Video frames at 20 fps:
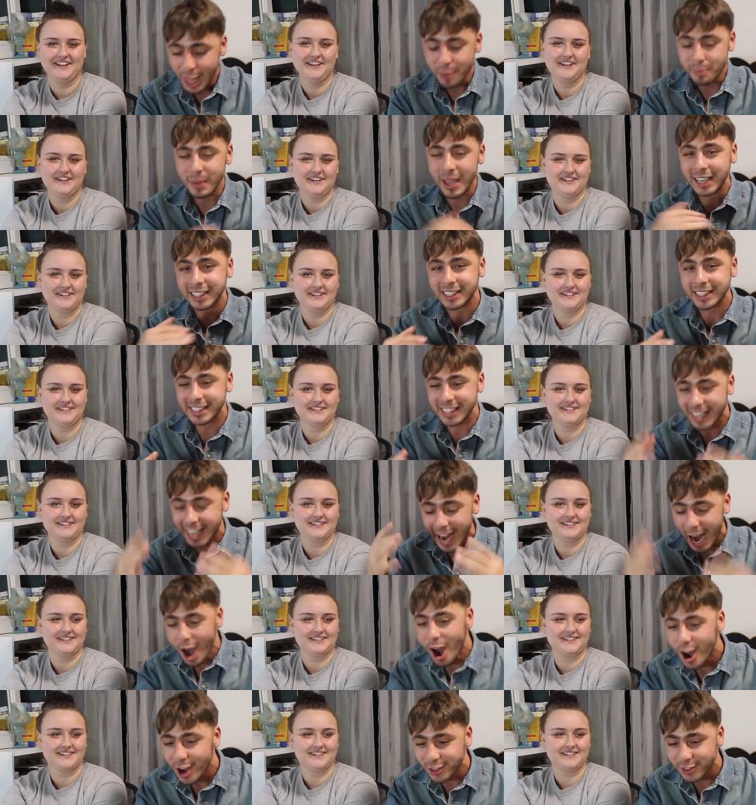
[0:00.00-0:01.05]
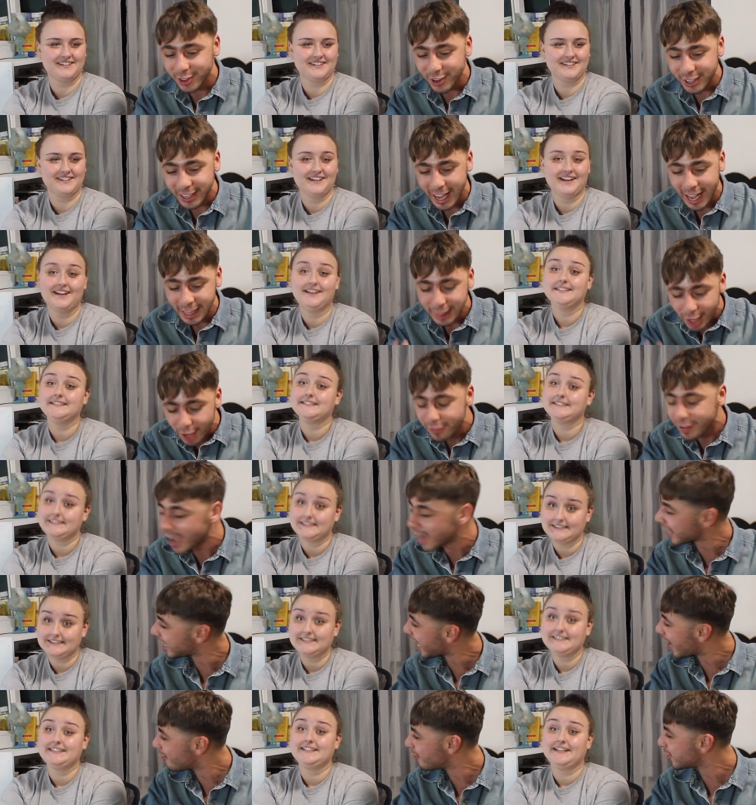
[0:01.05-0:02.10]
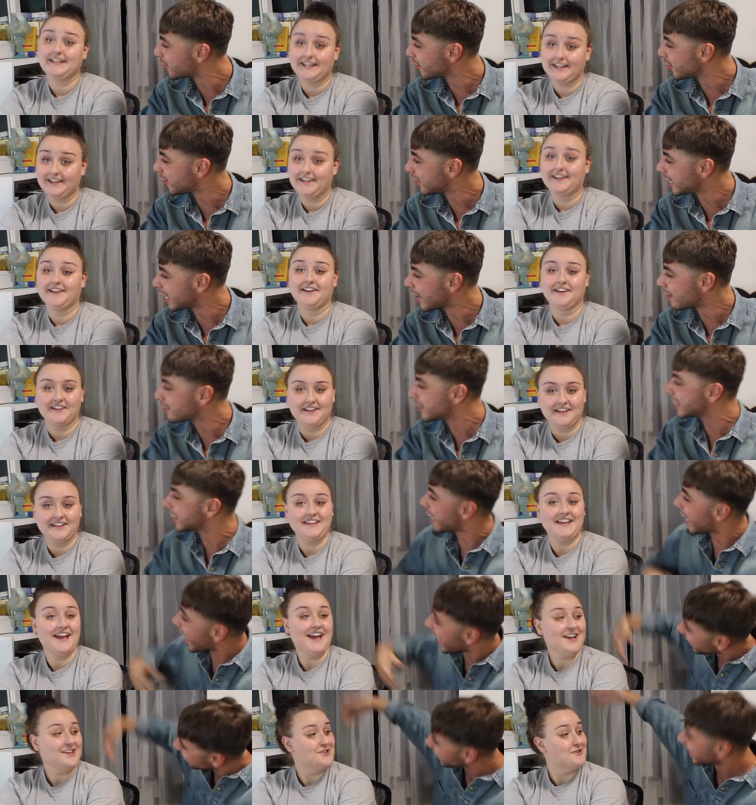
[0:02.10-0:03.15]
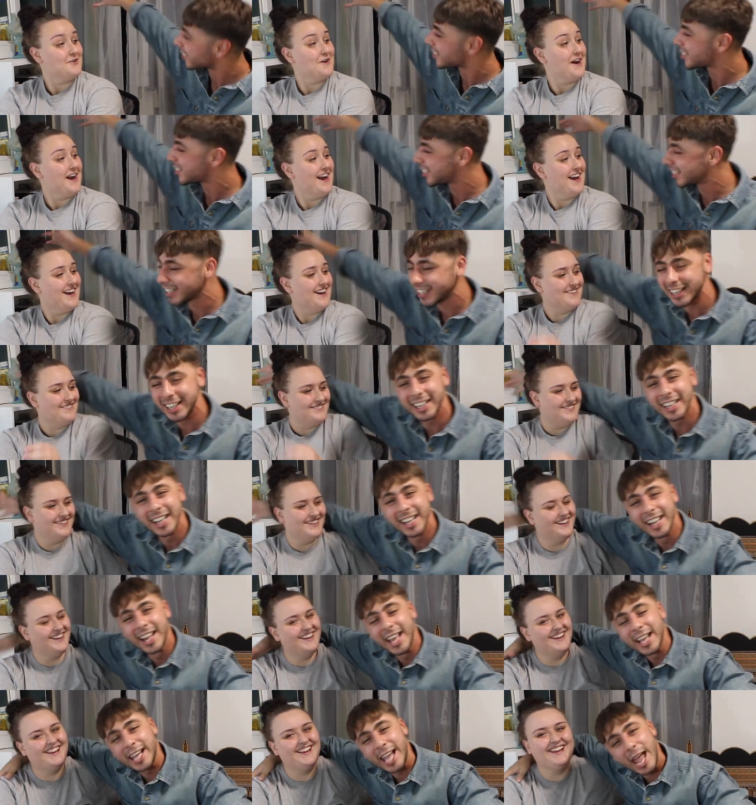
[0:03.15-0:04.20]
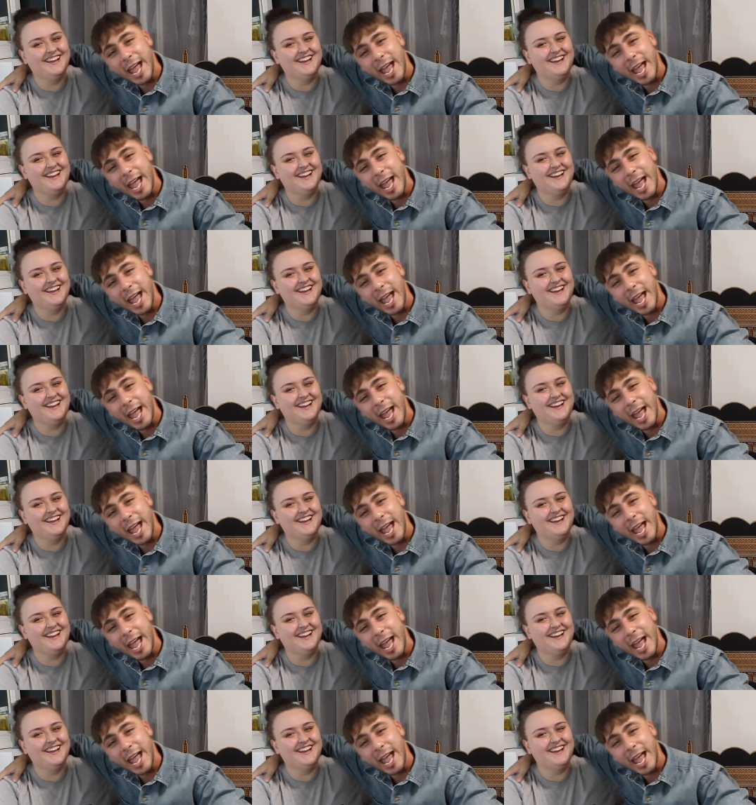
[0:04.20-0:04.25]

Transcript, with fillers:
Speaker 1: Migs is a character, and I love hanging out with her. And I'm glad yes, that she